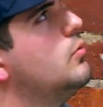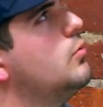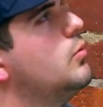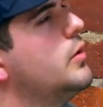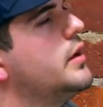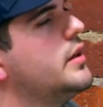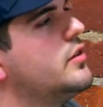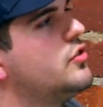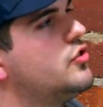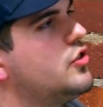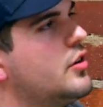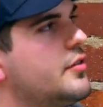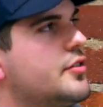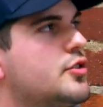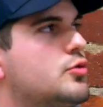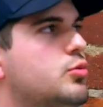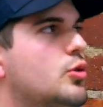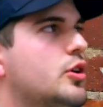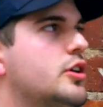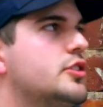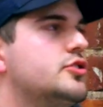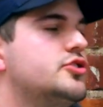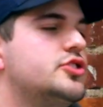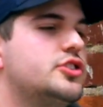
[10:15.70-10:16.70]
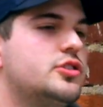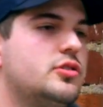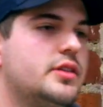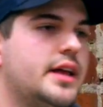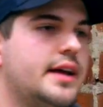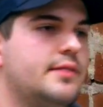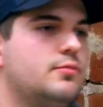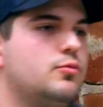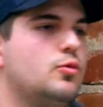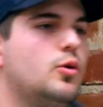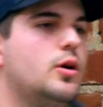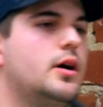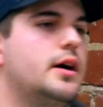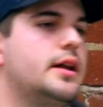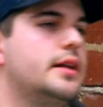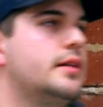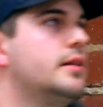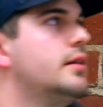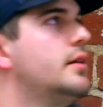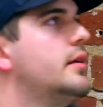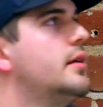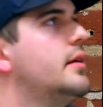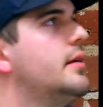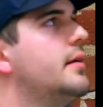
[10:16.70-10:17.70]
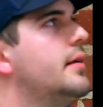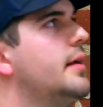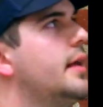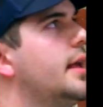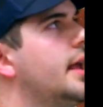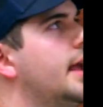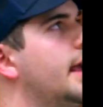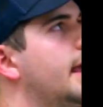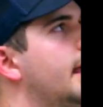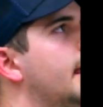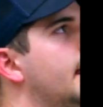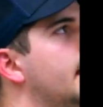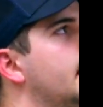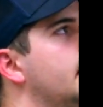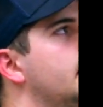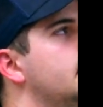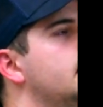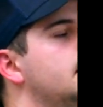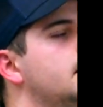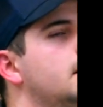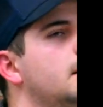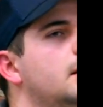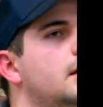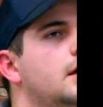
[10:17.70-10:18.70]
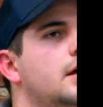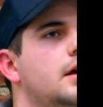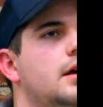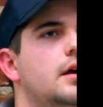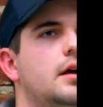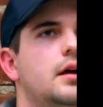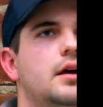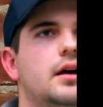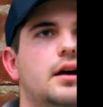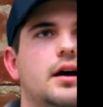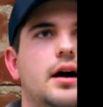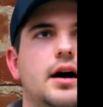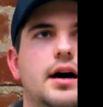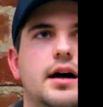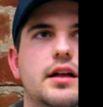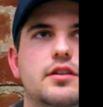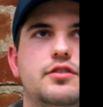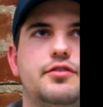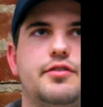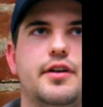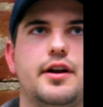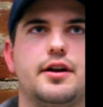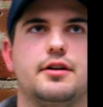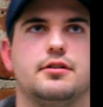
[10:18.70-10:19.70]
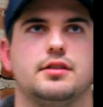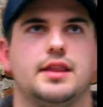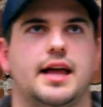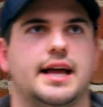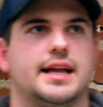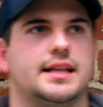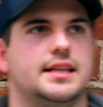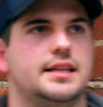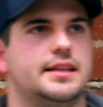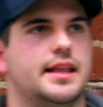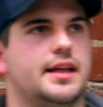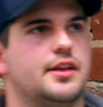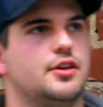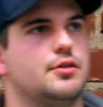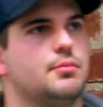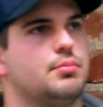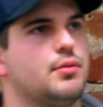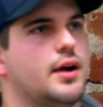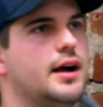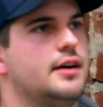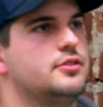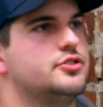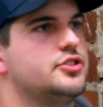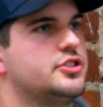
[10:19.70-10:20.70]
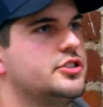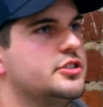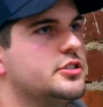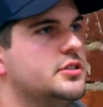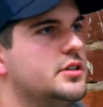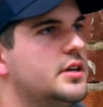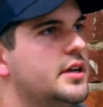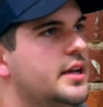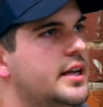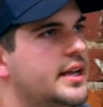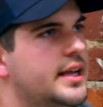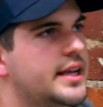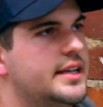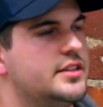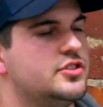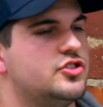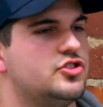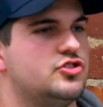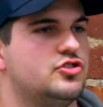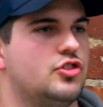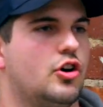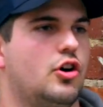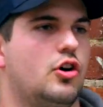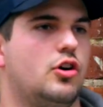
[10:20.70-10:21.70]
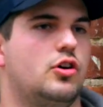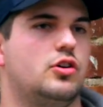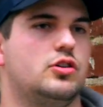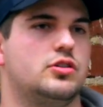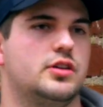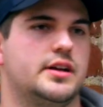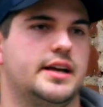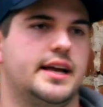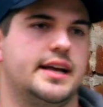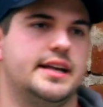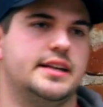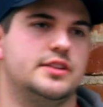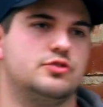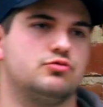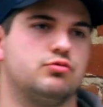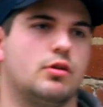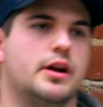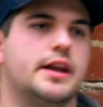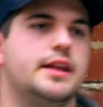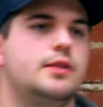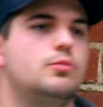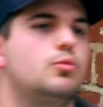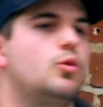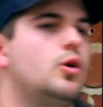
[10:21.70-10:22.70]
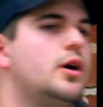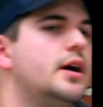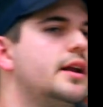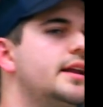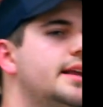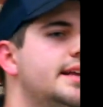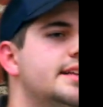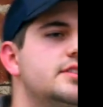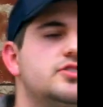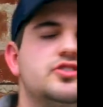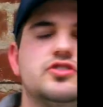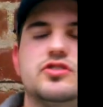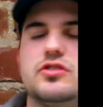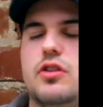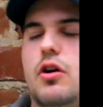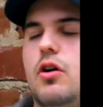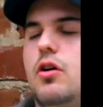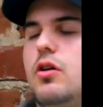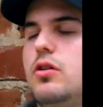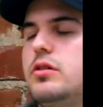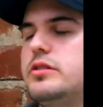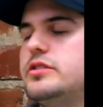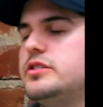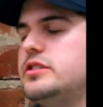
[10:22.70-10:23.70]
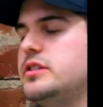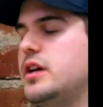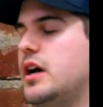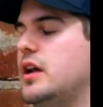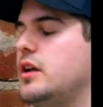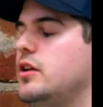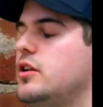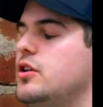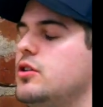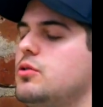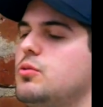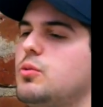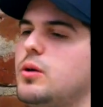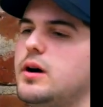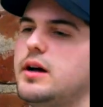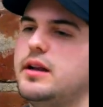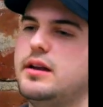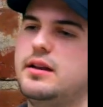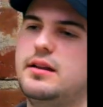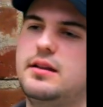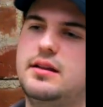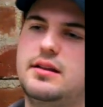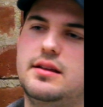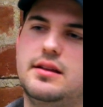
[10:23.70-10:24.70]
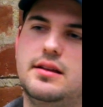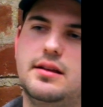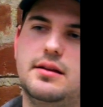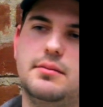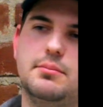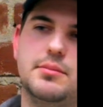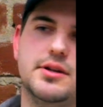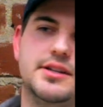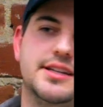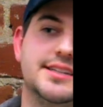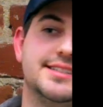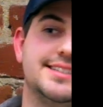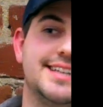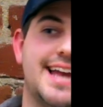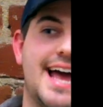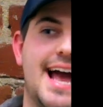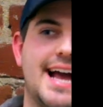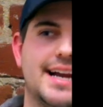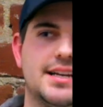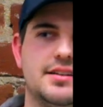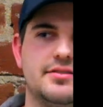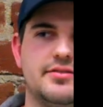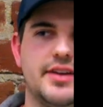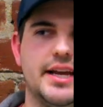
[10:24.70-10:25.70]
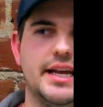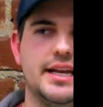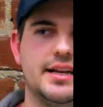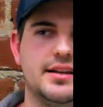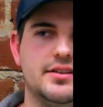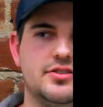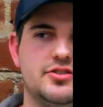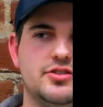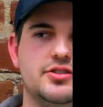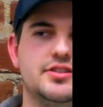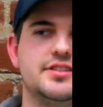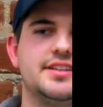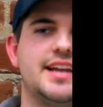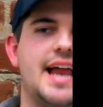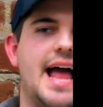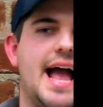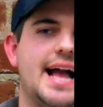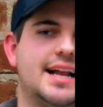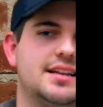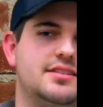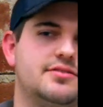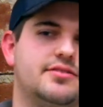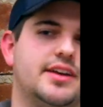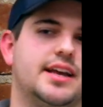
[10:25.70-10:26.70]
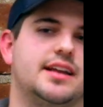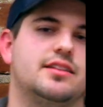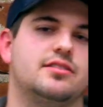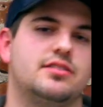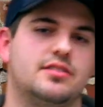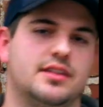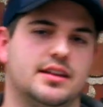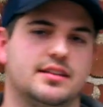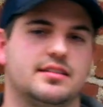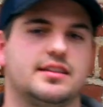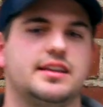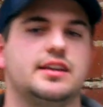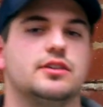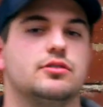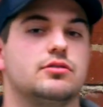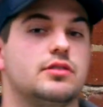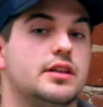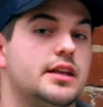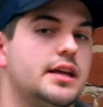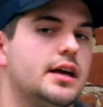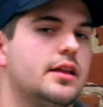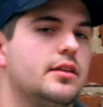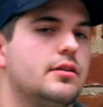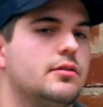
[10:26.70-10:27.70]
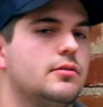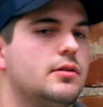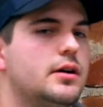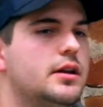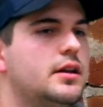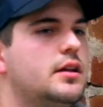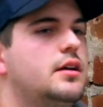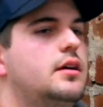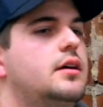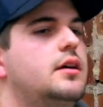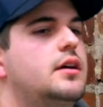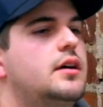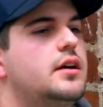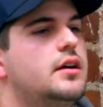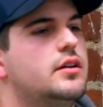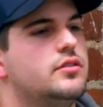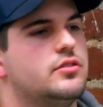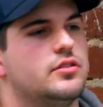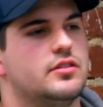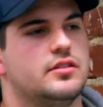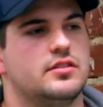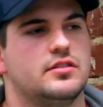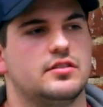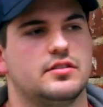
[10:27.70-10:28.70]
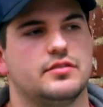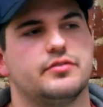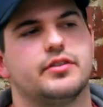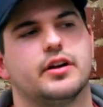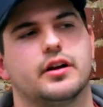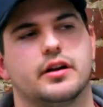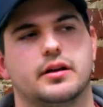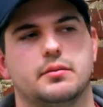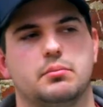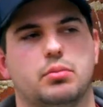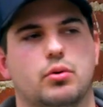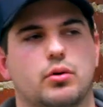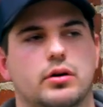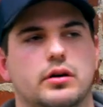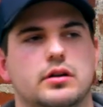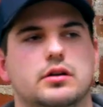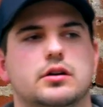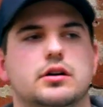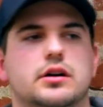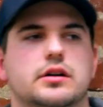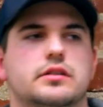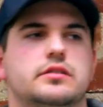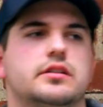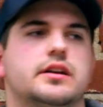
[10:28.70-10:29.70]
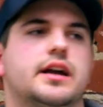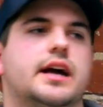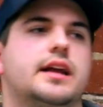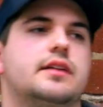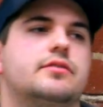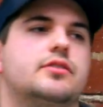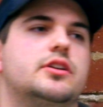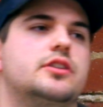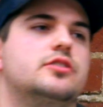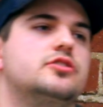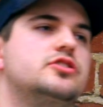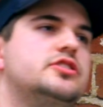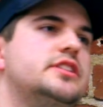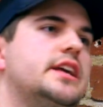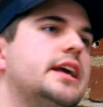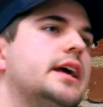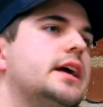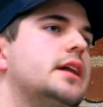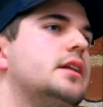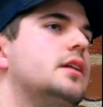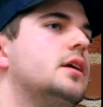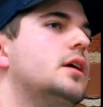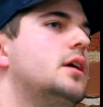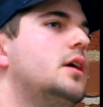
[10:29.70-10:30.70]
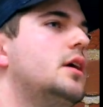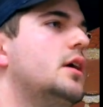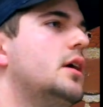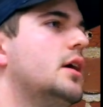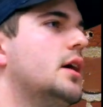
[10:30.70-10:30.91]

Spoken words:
with service workers, you can only have one. And it's very likely that your browser is running one, installs a new one, but doesn't activate. As soon as it activates, it's killed the other one. So this is a very important hook to kind of understand